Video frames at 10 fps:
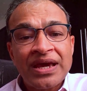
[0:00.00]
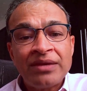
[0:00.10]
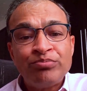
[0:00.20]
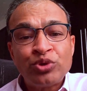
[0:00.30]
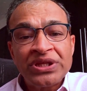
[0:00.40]

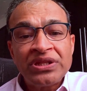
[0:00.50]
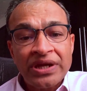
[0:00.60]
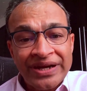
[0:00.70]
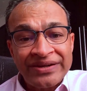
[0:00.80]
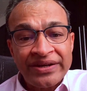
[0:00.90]
and put in
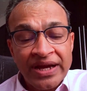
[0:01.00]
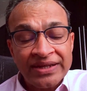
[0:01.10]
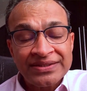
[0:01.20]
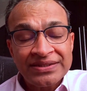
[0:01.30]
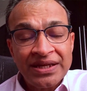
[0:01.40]
their
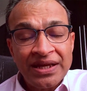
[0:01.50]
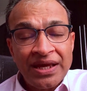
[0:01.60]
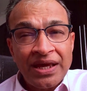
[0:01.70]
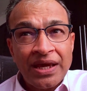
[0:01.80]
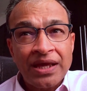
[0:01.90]
address.
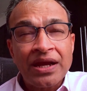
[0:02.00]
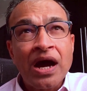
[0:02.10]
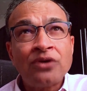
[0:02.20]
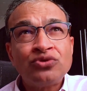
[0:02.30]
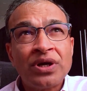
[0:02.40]
An
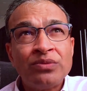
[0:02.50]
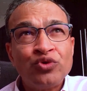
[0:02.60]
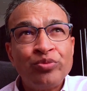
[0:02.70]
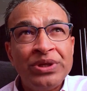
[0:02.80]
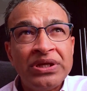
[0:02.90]
outcome
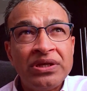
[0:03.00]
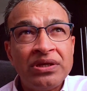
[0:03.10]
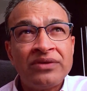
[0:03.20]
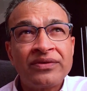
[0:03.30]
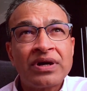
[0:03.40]
would
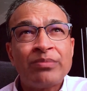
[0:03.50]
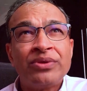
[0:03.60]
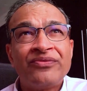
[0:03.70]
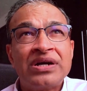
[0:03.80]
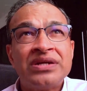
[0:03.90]
be in a couple
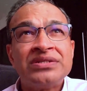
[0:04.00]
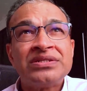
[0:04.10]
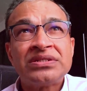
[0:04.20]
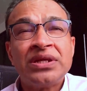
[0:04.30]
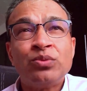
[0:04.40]
of
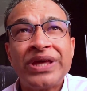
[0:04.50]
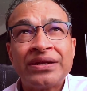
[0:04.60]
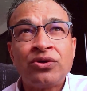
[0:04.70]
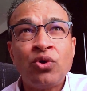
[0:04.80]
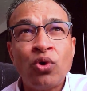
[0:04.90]
hours, they will
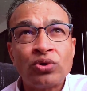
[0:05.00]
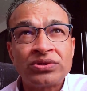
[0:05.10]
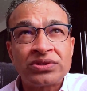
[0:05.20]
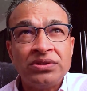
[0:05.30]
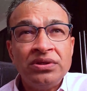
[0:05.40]
get a
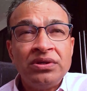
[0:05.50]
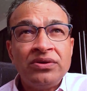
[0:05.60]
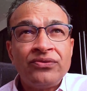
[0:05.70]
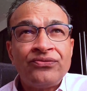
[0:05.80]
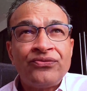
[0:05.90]
quote
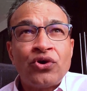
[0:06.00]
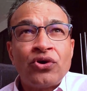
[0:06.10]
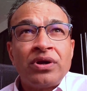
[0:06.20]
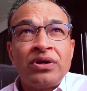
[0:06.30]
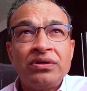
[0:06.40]

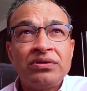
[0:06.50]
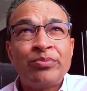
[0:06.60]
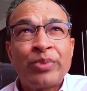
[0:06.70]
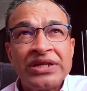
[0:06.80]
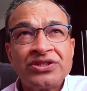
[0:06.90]
for
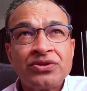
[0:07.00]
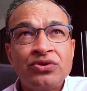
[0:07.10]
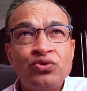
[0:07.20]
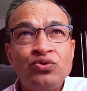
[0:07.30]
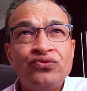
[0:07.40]
the price of
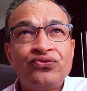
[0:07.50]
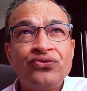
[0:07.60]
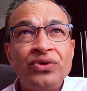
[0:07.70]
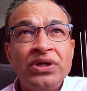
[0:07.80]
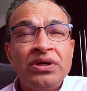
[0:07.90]
the roof,
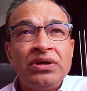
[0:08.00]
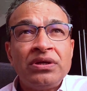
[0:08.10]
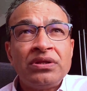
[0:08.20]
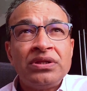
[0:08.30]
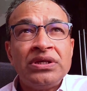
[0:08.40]

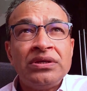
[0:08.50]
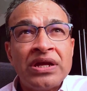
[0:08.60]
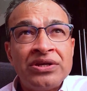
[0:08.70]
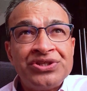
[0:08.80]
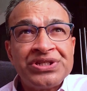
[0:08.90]
the
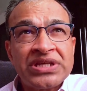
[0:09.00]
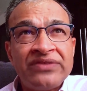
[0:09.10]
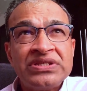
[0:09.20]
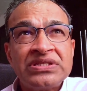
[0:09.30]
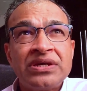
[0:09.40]
energy
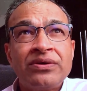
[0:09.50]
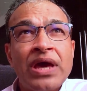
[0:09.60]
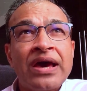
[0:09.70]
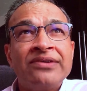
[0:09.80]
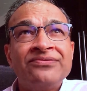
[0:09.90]
savings they
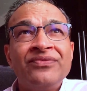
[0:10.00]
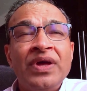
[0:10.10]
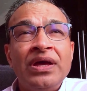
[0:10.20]
have,